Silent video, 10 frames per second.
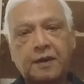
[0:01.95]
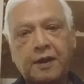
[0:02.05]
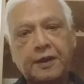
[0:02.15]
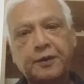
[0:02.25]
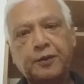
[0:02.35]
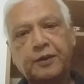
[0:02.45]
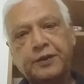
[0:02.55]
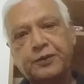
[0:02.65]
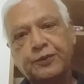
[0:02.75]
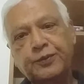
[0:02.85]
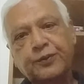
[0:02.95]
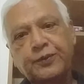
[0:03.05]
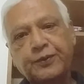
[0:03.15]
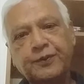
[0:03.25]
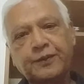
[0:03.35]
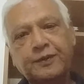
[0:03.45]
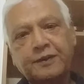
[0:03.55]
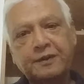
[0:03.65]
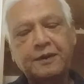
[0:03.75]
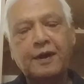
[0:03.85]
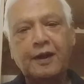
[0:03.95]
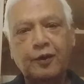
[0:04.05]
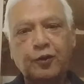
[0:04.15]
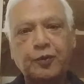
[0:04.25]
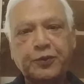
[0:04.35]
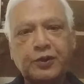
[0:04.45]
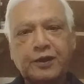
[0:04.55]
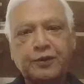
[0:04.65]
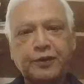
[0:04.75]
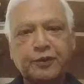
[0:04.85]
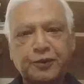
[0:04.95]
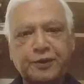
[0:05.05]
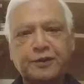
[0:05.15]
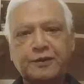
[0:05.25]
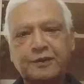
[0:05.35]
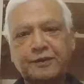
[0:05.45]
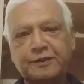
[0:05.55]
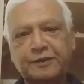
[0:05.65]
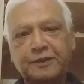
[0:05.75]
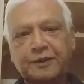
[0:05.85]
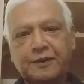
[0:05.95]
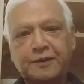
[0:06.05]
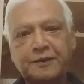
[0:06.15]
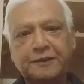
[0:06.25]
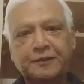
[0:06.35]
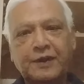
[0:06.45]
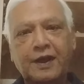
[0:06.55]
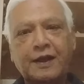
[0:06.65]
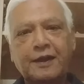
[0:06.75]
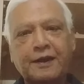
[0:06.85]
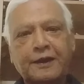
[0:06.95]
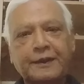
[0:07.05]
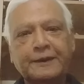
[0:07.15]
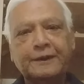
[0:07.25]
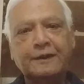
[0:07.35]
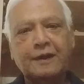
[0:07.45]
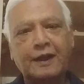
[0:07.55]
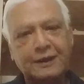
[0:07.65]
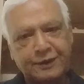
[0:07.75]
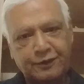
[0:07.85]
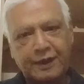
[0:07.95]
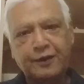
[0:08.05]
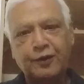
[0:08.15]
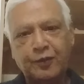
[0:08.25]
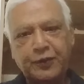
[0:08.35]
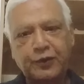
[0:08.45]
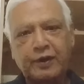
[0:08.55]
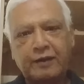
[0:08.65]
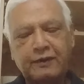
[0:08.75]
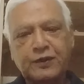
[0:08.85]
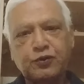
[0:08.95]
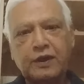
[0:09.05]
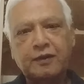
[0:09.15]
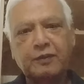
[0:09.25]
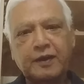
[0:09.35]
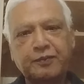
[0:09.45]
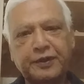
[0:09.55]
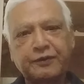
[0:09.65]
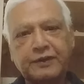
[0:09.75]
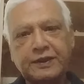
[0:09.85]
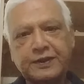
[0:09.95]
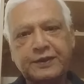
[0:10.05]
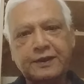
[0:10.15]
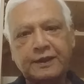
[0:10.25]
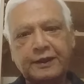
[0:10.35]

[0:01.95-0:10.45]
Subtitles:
Hi, how are you? I hope you are doing good. And also, I hope you have enjoyed my previous